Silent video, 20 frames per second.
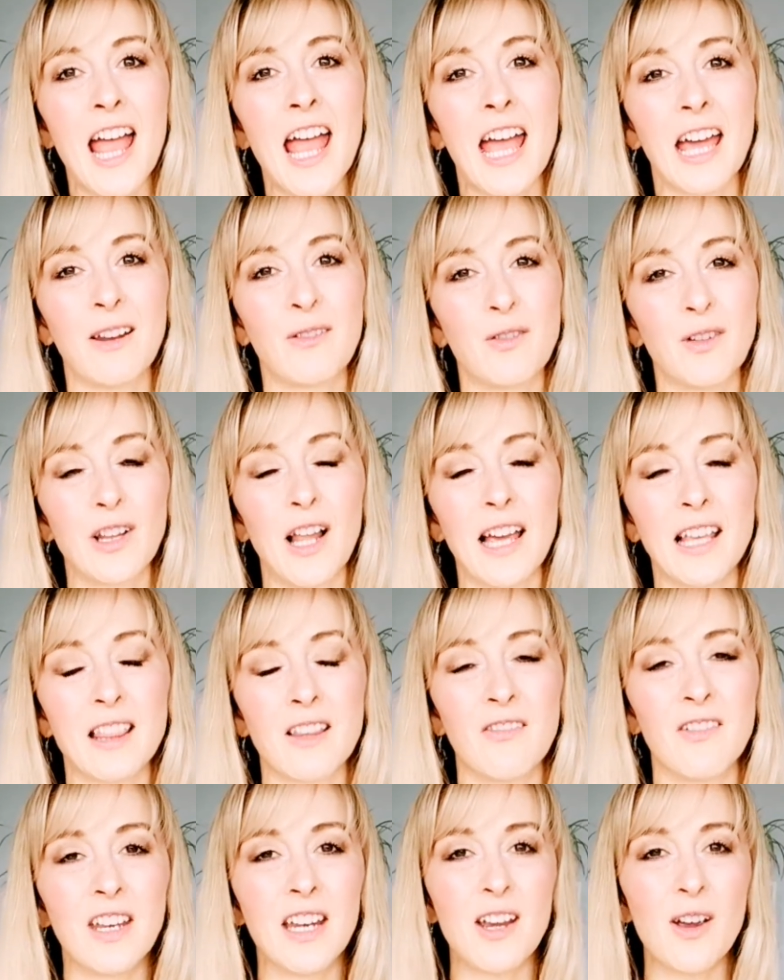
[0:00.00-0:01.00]
And if you like
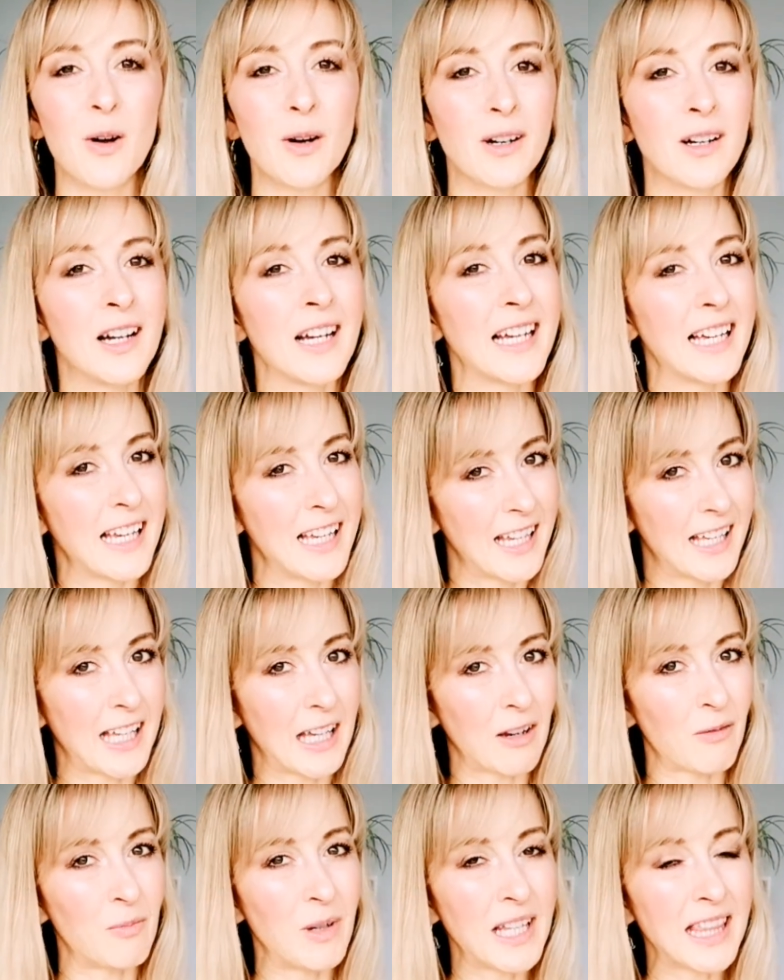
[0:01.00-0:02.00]
the video,
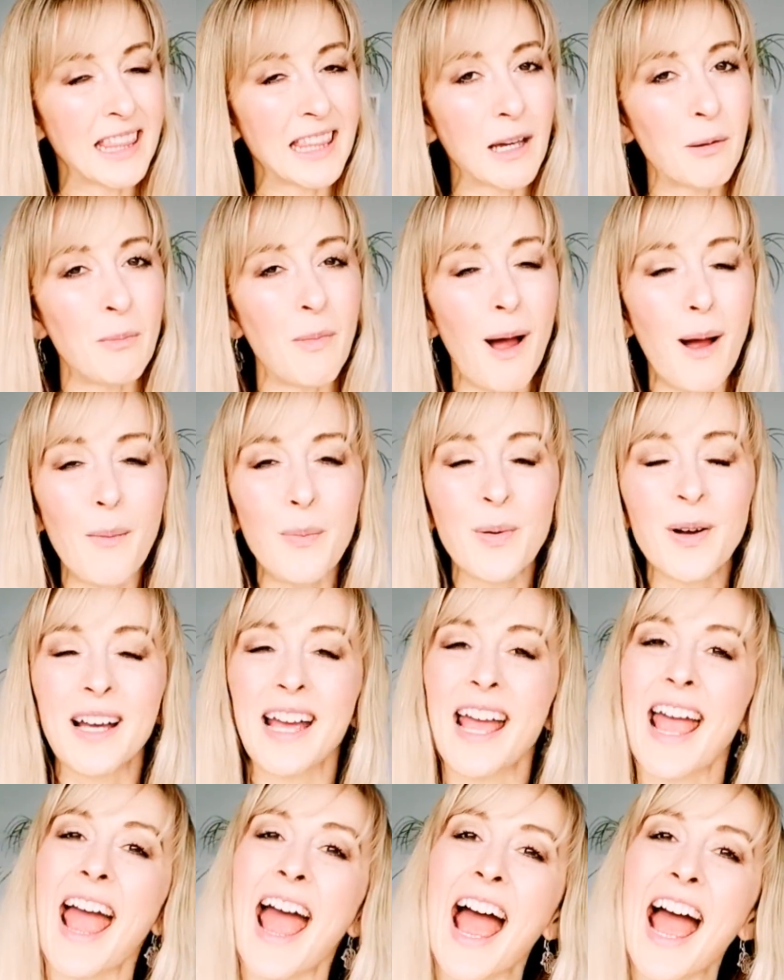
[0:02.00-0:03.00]
give me a thumb
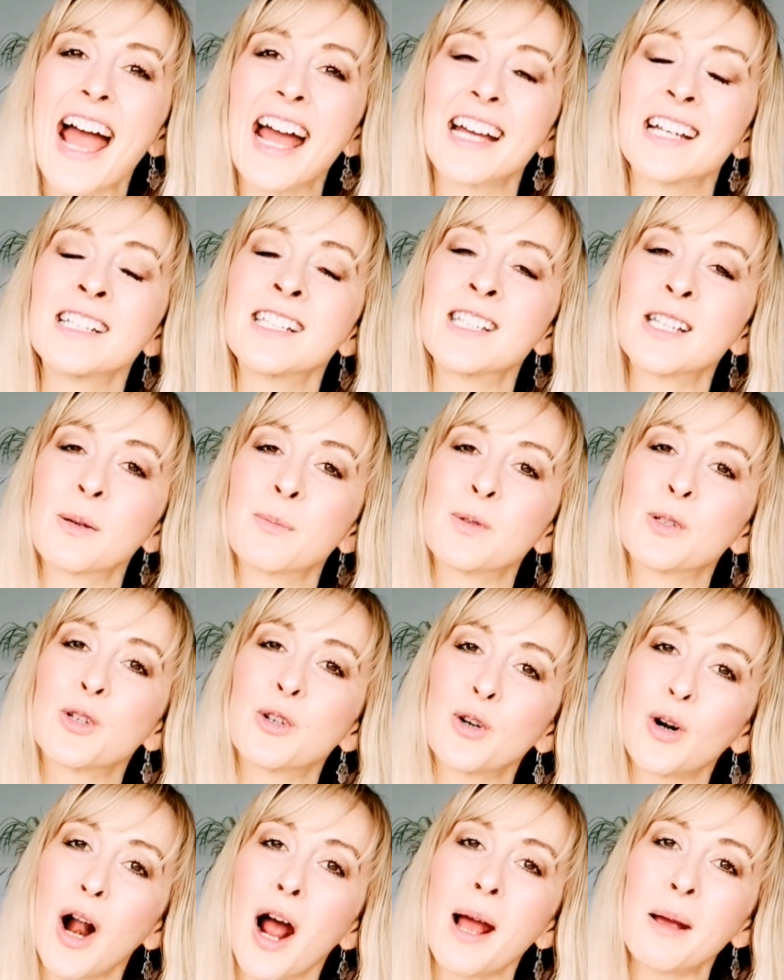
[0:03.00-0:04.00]
up and
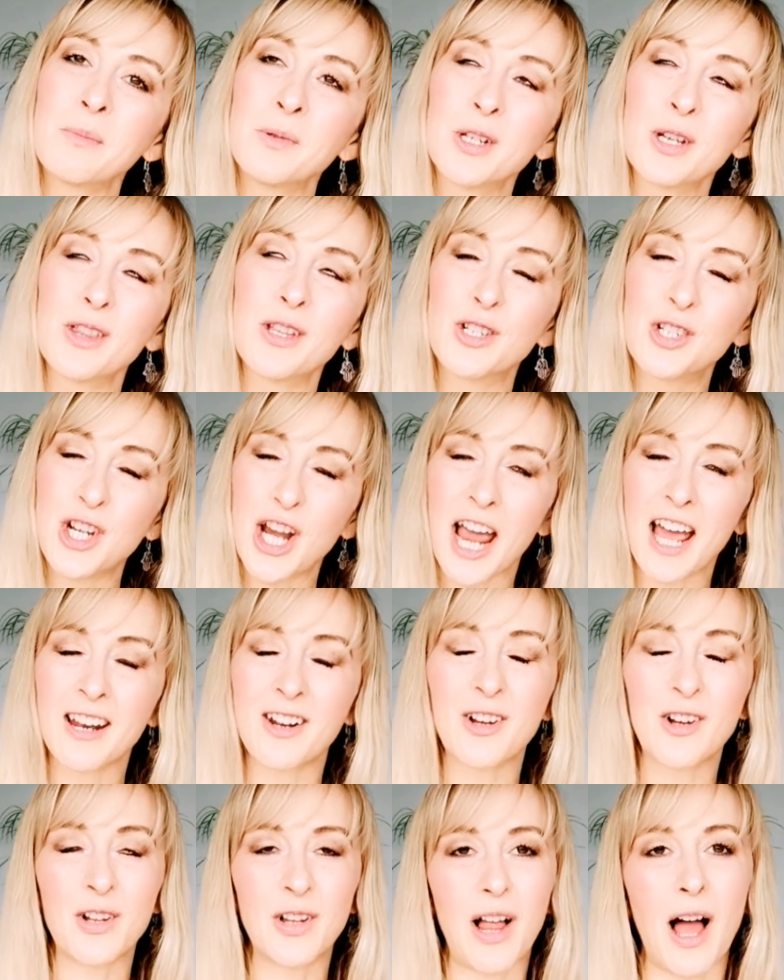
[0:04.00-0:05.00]
subscribe to the
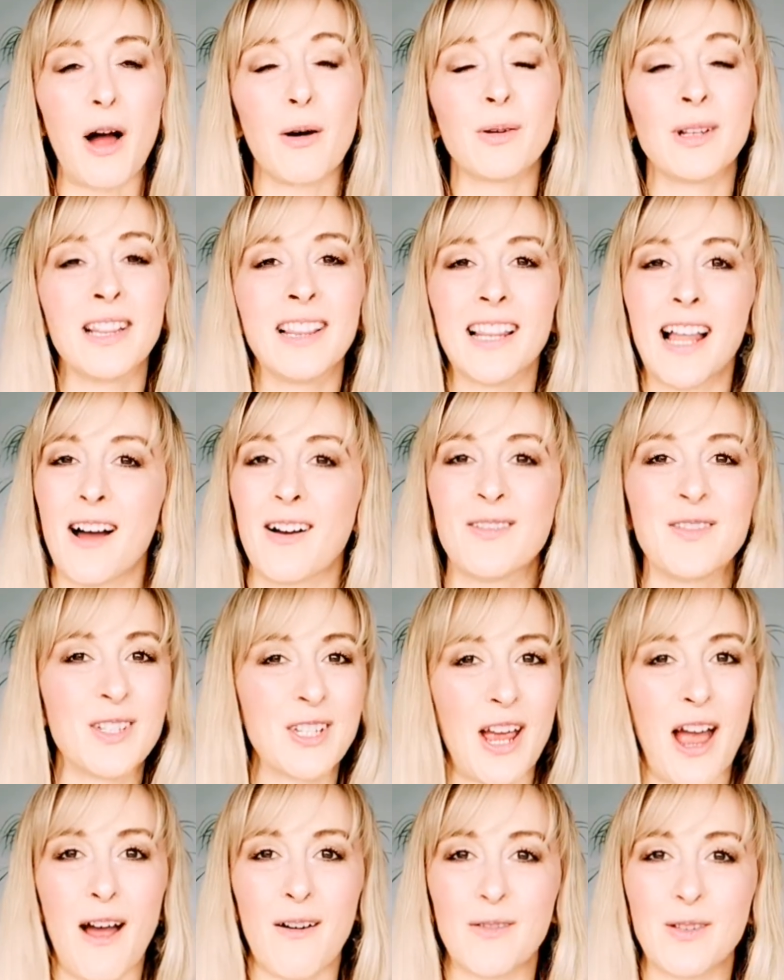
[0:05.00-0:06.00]
channel. I would love
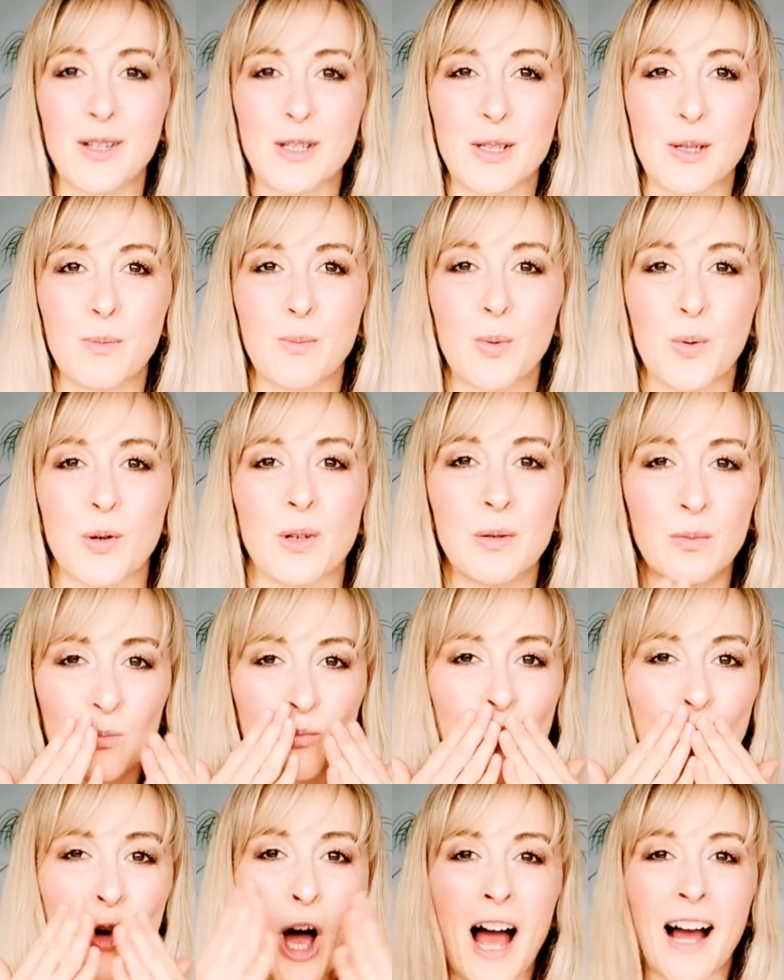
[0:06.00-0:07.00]
to have your support.
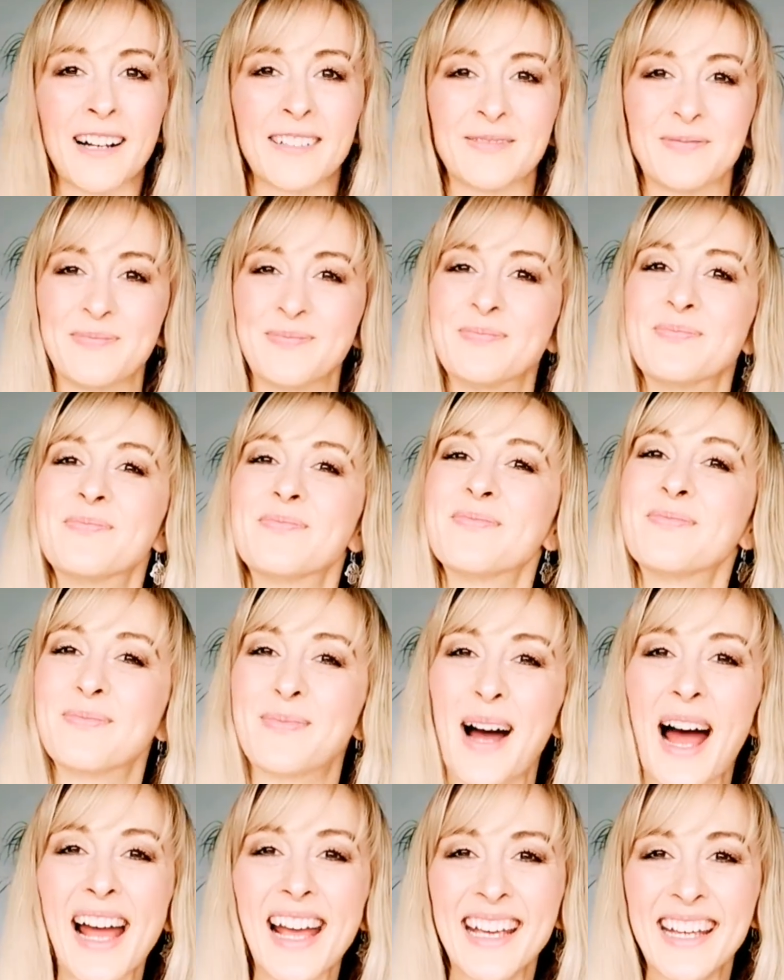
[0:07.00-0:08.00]

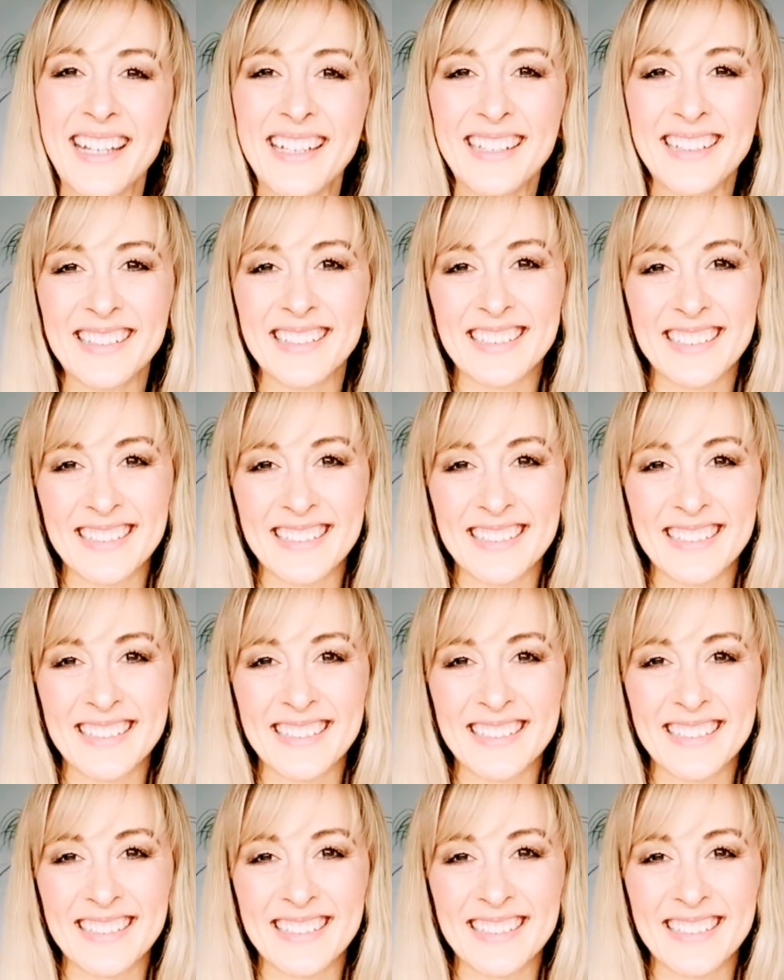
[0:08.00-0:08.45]
Bye.